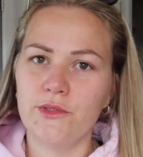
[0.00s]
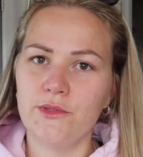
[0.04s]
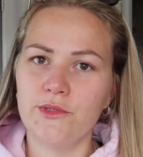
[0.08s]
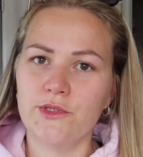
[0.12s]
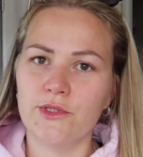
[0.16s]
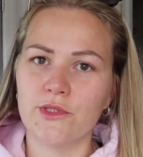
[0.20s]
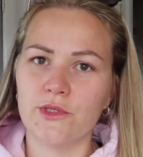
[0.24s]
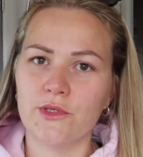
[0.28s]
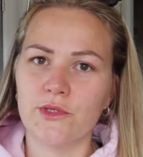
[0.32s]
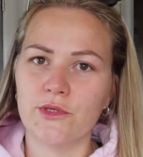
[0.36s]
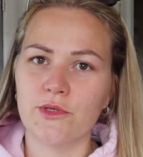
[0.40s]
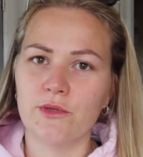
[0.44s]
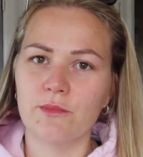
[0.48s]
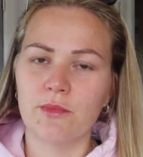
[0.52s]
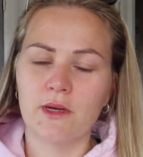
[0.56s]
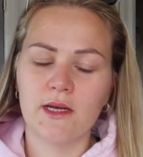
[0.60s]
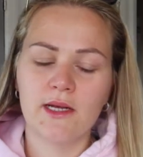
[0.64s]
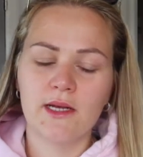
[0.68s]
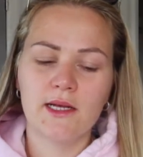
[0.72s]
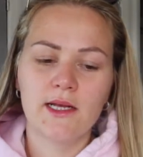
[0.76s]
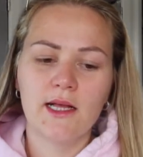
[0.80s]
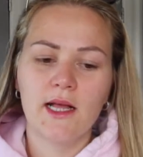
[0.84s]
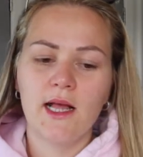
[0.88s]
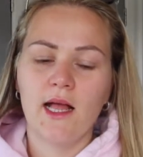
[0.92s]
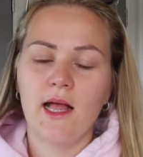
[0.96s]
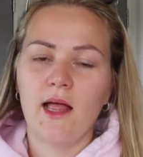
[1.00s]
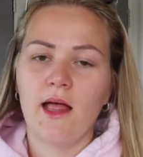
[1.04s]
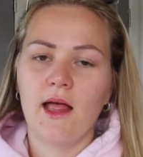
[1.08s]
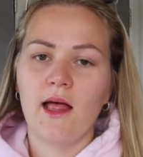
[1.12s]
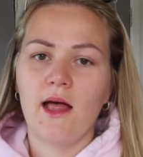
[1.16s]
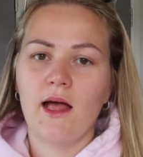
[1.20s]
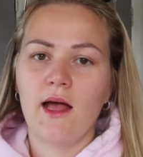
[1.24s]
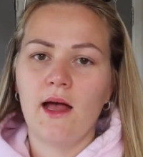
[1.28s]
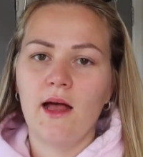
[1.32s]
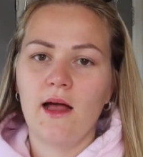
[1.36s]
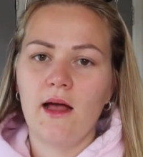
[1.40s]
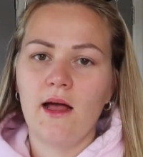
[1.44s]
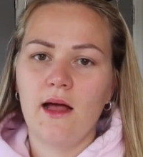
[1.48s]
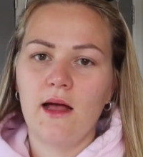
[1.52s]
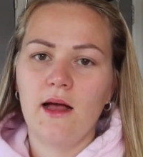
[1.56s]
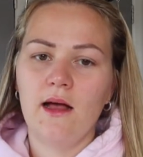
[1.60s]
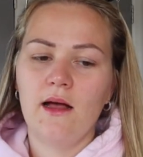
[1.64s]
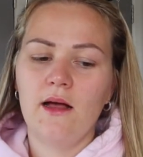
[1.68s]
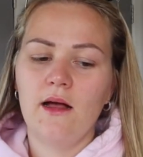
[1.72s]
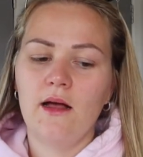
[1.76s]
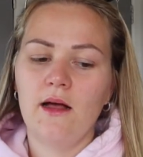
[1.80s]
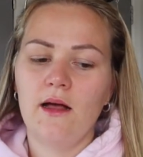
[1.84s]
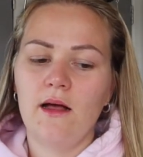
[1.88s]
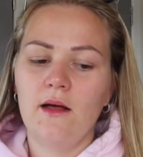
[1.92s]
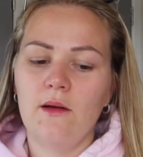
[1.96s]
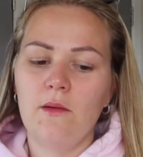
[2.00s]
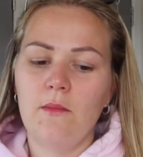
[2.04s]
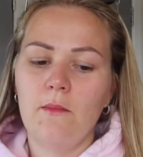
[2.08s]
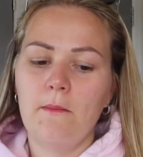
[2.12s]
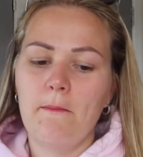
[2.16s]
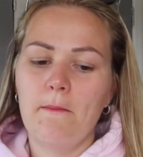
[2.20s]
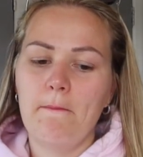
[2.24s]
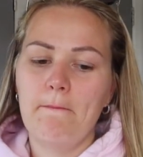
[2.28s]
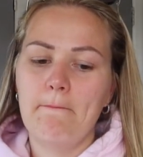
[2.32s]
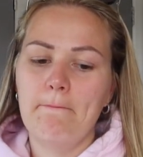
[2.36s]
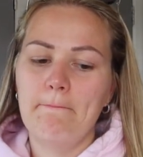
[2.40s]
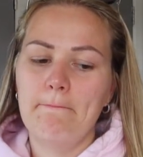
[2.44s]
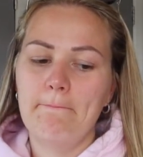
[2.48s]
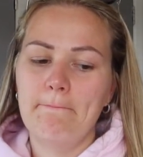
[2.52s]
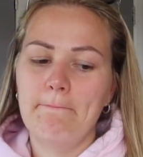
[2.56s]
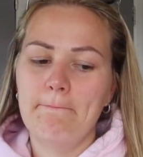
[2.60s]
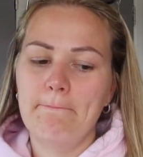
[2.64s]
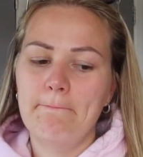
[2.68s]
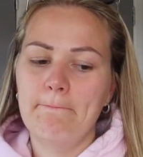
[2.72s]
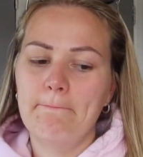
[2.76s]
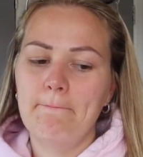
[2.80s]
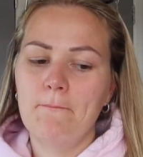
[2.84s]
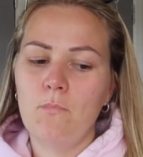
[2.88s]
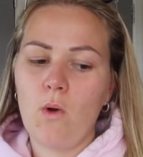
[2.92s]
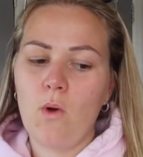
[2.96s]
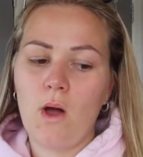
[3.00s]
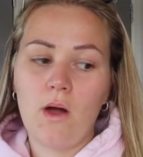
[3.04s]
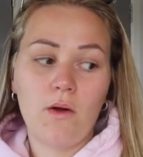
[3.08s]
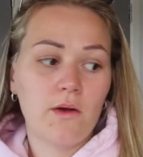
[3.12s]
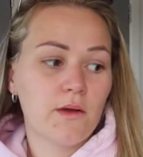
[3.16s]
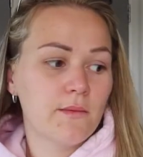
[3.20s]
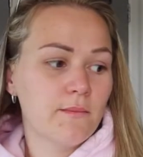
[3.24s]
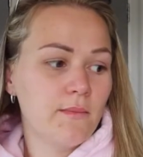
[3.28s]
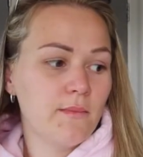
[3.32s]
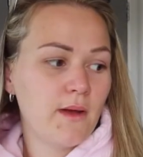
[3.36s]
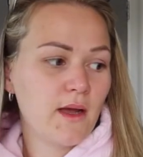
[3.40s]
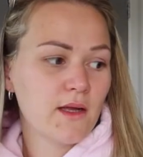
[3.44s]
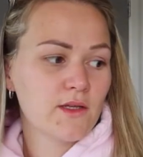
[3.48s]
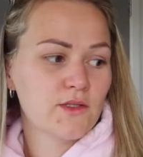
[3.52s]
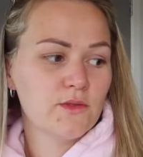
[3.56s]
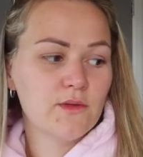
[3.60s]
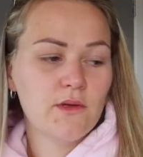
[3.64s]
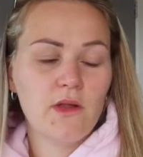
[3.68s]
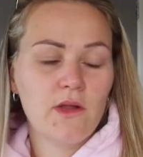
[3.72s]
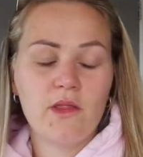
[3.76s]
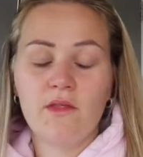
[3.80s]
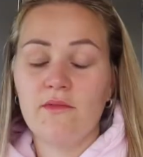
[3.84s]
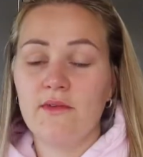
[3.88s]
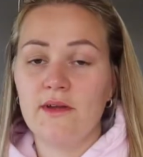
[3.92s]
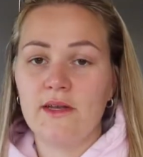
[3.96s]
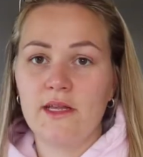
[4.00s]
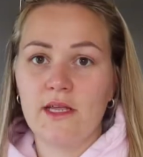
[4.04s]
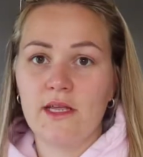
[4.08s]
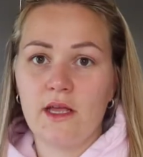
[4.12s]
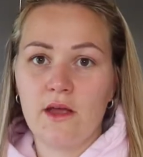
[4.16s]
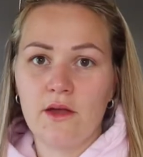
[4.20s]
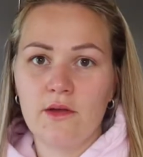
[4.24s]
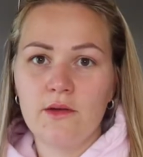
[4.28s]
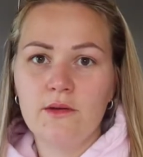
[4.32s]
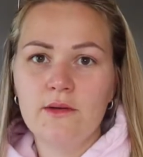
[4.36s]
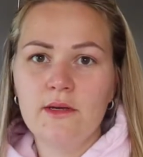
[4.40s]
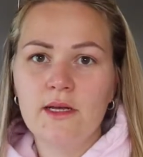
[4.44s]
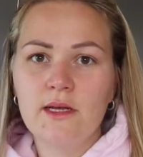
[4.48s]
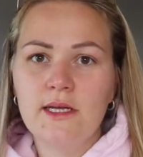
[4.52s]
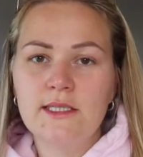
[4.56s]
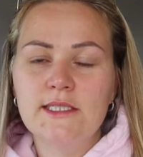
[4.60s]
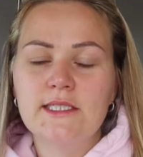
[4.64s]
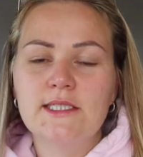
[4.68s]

YouTube. Um, welcome back to another video.